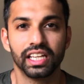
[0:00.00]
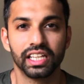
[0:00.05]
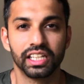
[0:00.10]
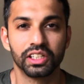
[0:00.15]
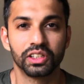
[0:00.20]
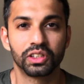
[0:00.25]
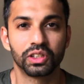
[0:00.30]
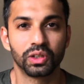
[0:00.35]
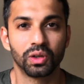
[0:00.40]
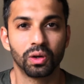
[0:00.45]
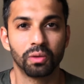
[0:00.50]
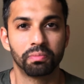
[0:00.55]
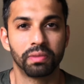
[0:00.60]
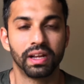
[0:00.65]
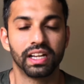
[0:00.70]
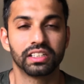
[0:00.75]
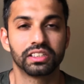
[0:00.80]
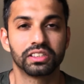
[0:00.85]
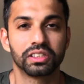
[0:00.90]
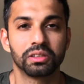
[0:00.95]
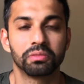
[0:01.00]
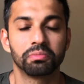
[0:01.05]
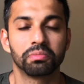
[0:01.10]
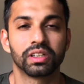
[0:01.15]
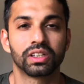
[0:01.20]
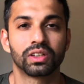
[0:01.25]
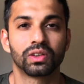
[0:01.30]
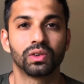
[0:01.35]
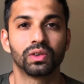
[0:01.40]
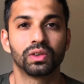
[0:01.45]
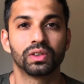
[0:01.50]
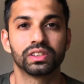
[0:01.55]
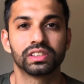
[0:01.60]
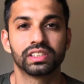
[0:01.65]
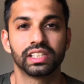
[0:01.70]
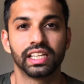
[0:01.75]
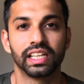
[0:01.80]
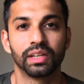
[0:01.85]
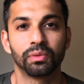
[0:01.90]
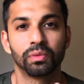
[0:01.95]
into your pension because
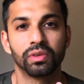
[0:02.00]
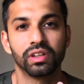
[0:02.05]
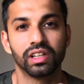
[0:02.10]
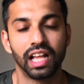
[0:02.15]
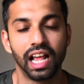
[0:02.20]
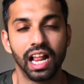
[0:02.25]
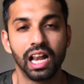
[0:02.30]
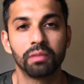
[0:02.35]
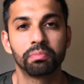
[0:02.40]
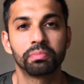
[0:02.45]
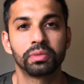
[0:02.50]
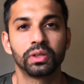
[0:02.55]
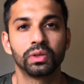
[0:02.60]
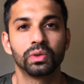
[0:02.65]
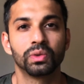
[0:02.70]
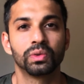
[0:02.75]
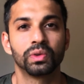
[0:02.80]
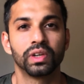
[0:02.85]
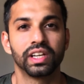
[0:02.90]
it will help you